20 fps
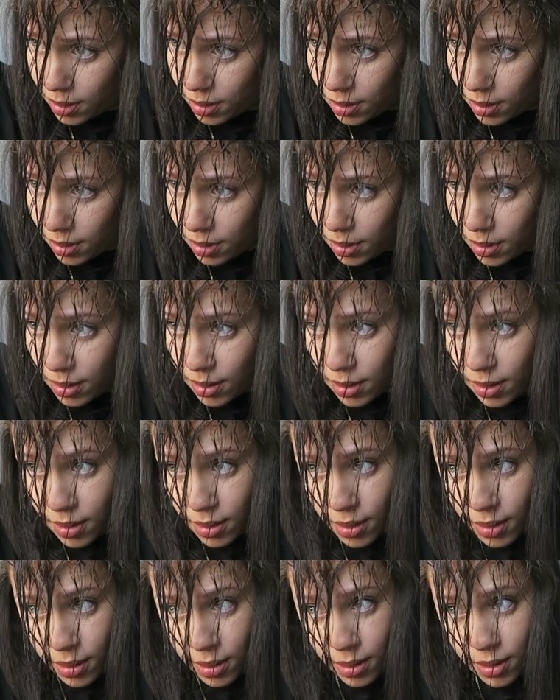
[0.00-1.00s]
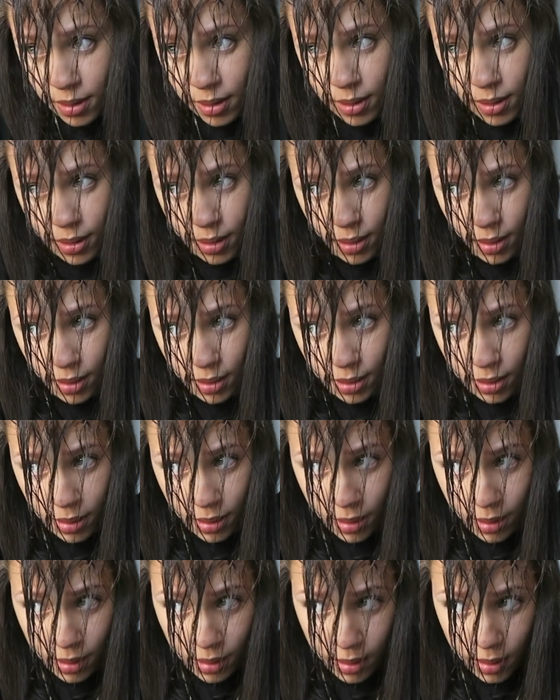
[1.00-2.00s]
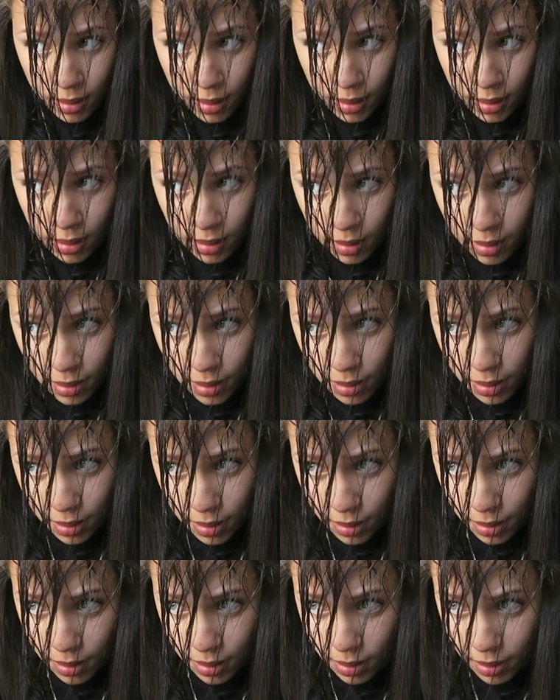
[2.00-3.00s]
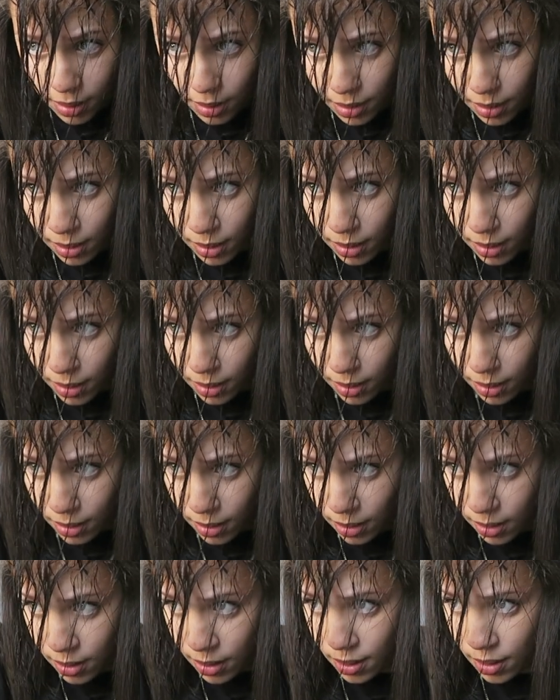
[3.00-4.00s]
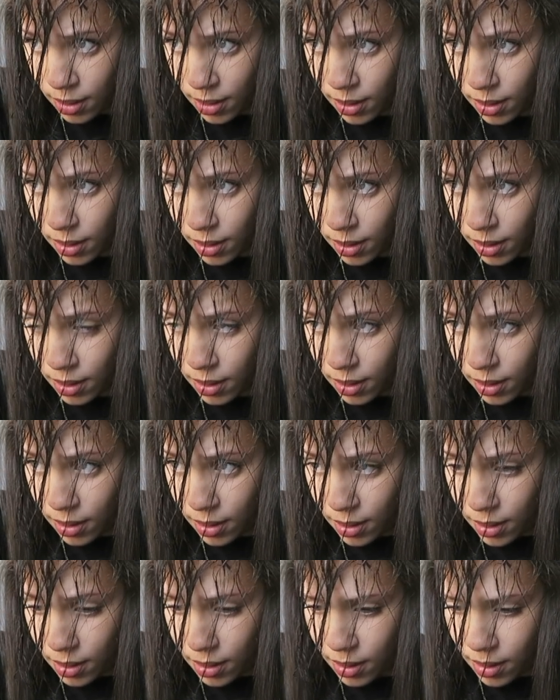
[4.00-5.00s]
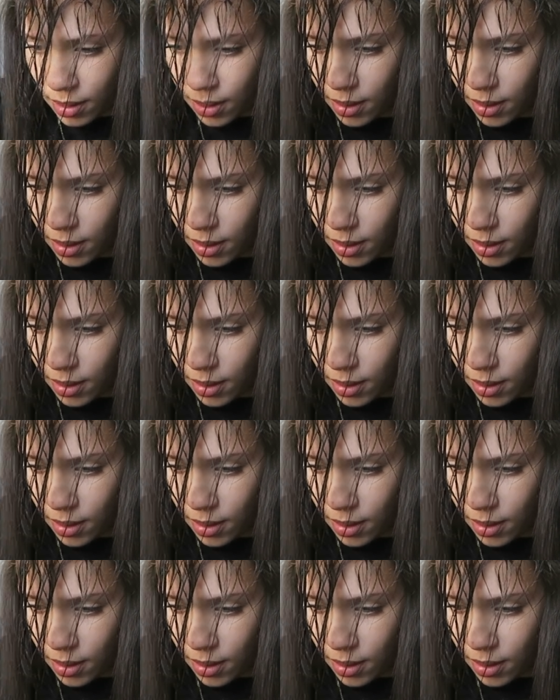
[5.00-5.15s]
No one is speaking in this clip.